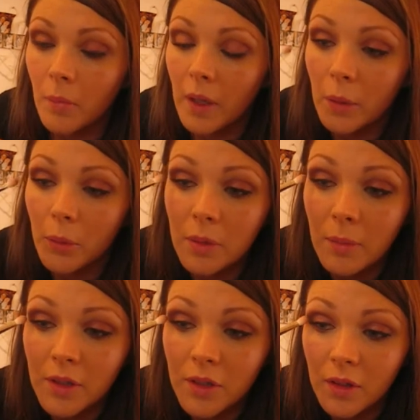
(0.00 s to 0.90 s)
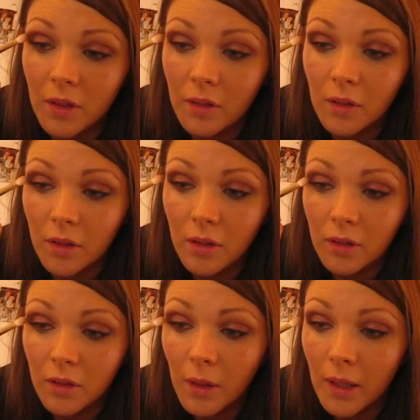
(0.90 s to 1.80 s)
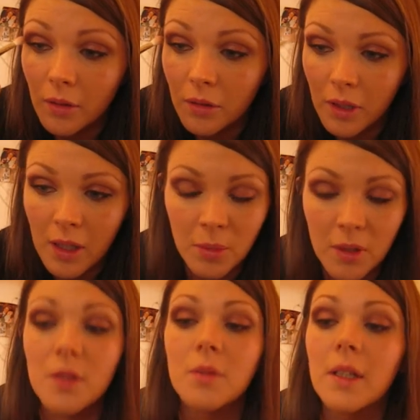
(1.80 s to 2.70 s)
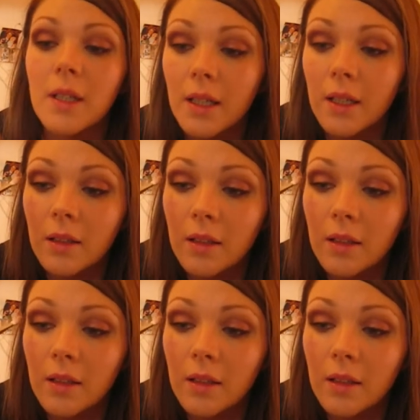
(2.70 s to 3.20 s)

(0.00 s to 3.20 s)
I would imagine they'll look quite good on anybody's really.